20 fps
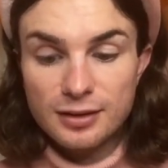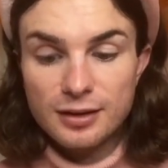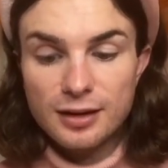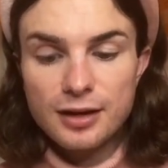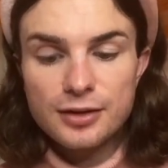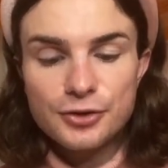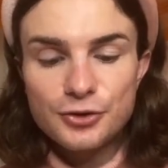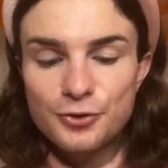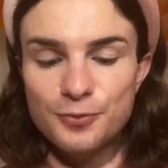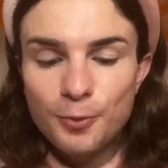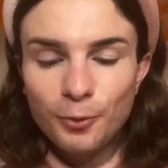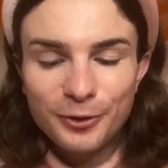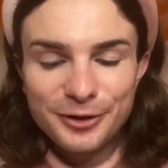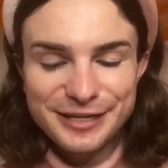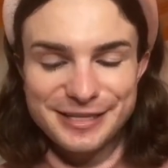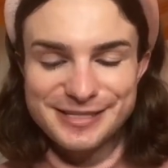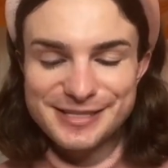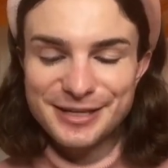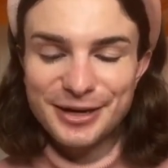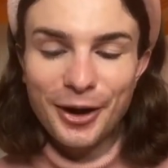A newborn
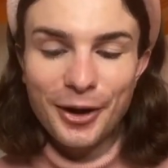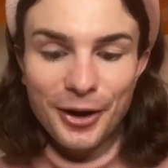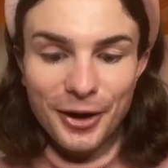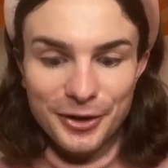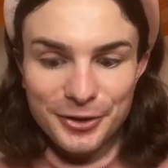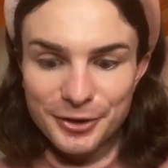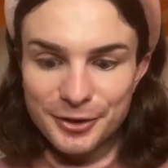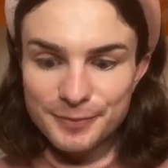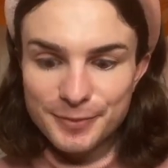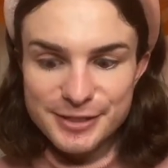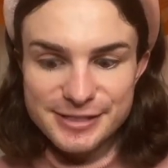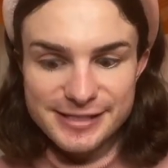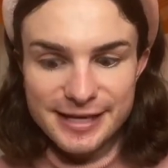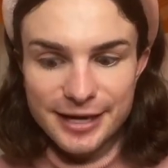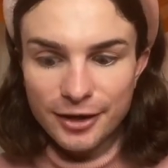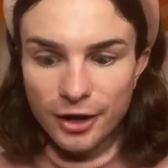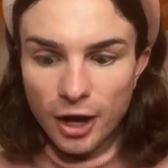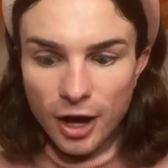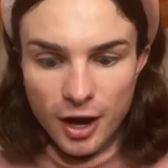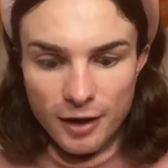isn't
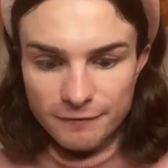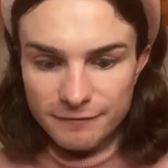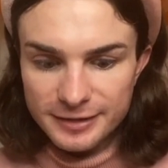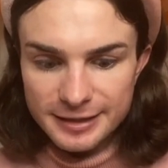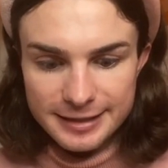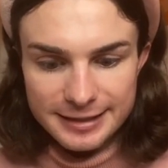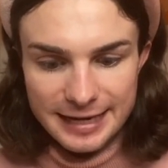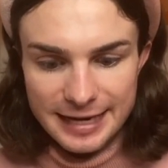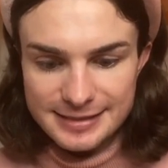100% confident